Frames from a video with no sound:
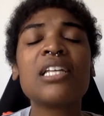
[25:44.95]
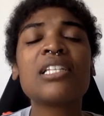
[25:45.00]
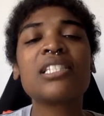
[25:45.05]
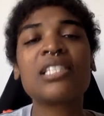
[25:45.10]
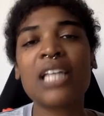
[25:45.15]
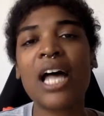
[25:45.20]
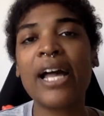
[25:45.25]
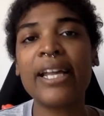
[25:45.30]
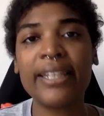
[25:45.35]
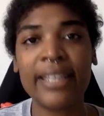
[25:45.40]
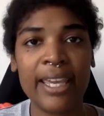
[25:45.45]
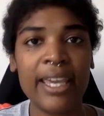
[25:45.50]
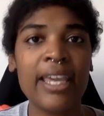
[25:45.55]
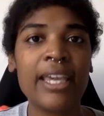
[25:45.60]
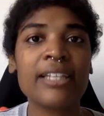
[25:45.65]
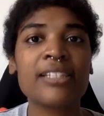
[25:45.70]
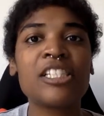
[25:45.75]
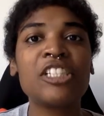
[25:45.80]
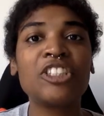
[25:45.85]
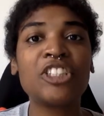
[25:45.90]

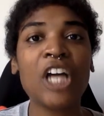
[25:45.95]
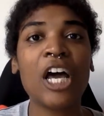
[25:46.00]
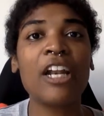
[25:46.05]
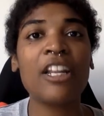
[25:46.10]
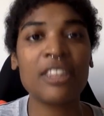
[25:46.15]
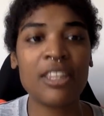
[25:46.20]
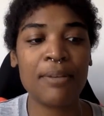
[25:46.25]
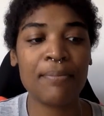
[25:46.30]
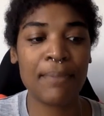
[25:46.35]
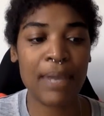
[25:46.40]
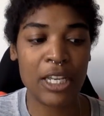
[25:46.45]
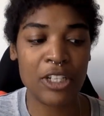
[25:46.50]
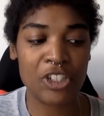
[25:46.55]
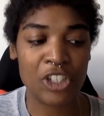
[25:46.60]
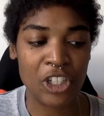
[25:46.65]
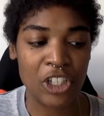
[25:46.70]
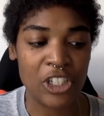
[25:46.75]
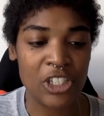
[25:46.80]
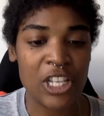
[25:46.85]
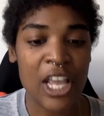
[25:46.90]
sidekick to Jonathan
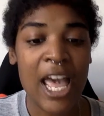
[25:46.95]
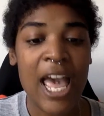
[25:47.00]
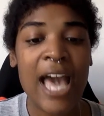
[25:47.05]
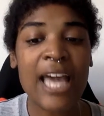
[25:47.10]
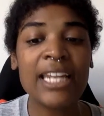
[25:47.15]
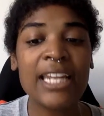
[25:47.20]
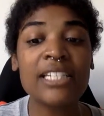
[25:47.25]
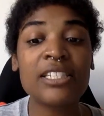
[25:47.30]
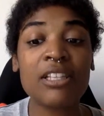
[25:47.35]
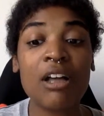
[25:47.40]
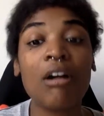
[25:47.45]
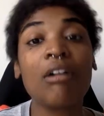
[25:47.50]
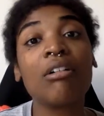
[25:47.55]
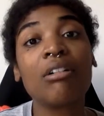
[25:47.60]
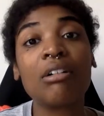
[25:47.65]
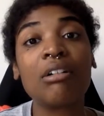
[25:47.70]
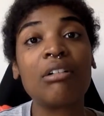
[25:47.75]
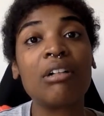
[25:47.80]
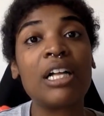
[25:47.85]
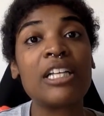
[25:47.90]
Majors and his
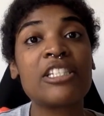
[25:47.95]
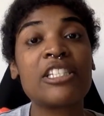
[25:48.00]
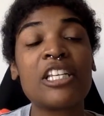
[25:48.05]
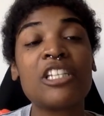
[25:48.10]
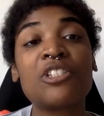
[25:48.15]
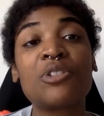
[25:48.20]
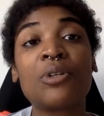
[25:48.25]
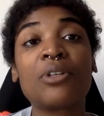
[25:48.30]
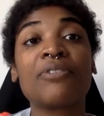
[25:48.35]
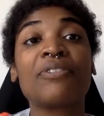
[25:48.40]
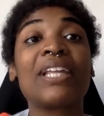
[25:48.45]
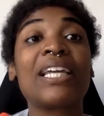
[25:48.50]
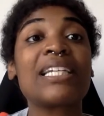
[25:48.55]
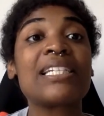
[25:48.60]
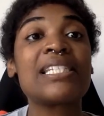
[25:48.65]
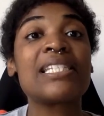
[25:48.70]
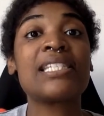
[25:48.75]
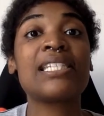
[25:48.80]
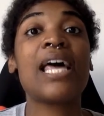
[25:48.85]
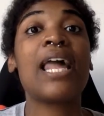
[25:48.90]
uncle as they sort of like
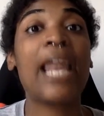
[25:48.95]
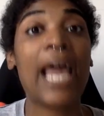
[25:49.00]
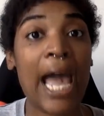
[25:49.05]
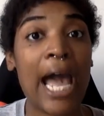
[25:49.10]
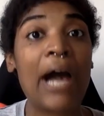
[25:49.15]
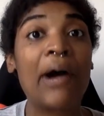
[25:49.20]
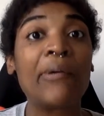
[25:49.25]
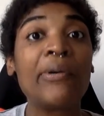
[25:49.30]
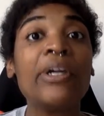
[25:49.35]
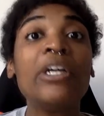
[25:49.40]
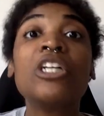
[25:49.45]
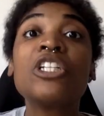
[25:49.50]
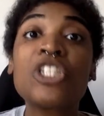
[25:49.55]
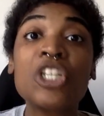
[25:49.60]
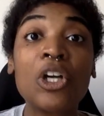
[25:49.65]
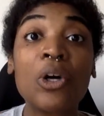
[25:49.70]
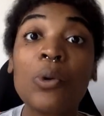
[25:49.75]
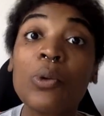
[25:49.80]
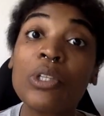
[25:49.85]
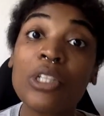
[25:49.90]
set out to
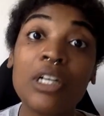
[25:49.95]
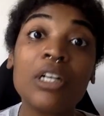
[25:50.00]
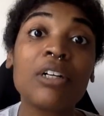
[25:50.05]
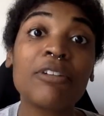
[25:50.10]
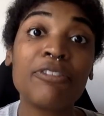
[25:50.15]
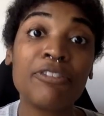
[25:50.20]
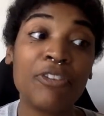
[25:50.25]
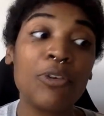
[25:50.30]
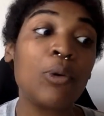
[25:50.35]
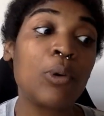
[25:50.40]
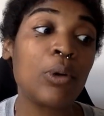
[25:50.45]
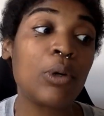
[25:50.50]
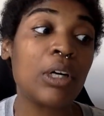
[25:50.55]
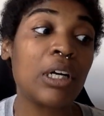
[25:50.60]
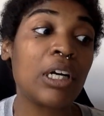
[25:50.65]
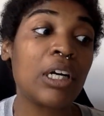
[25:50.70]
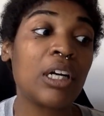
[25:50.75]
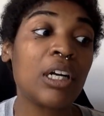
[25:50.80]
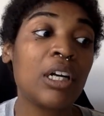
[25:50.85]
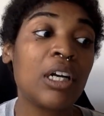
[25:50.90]
go look
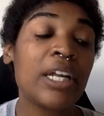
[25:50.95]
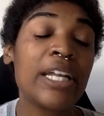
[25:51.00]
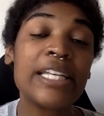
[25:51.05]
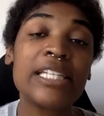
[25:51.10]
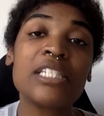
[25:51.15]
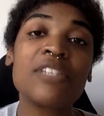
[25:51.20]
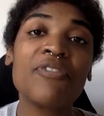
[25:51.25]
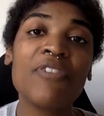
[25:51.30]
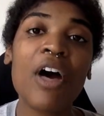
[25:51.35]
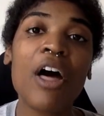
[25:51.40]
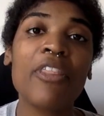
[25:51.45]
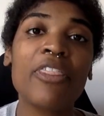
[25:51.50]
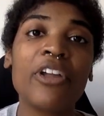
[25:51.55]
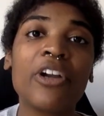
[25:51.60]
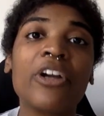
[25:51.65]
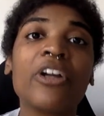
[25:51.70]
for his father.